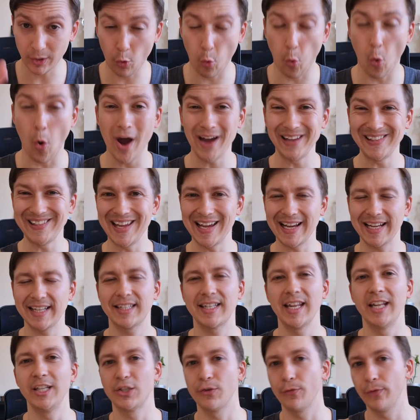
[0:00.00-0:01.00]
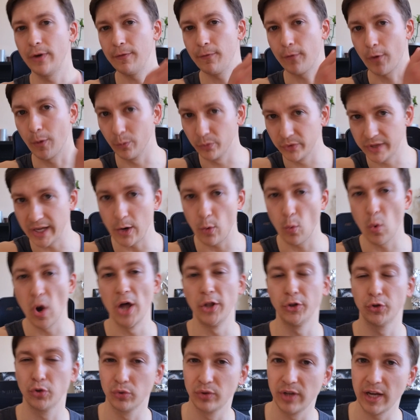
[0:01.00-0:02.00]
quite extensively from day
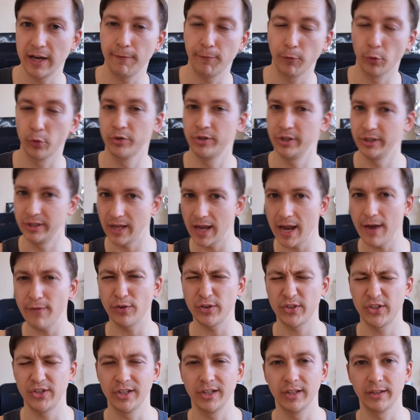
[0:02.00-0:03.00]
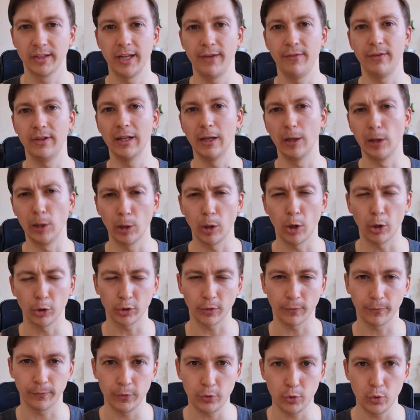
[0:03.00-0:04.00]
1 to day 14, every single day, with a lot
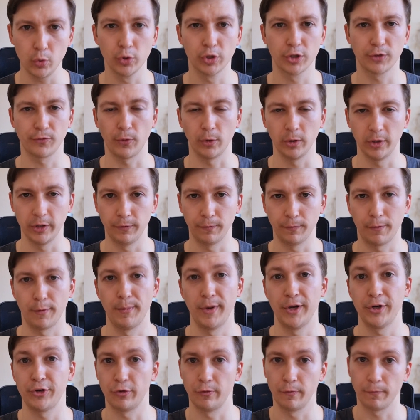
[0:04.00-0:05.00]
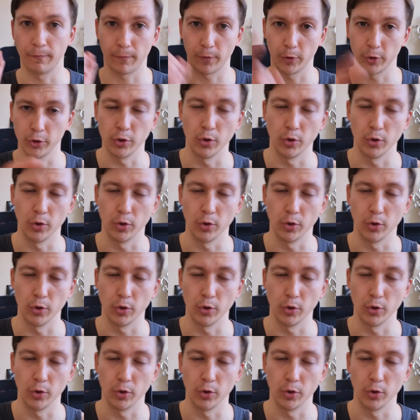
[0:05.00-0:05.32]
of useful information for